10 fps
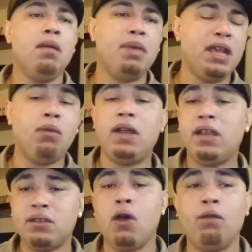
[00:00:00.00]
But anyway,
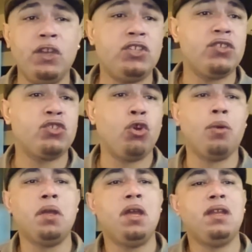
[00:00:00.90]
let's go and finish this
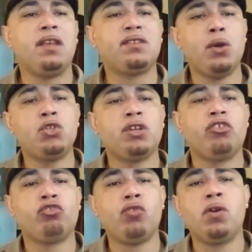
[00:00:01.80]
story. Now, search of
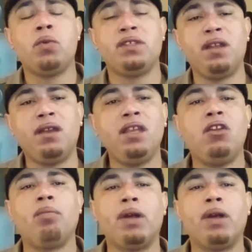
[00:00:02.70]
the trunk was illegal.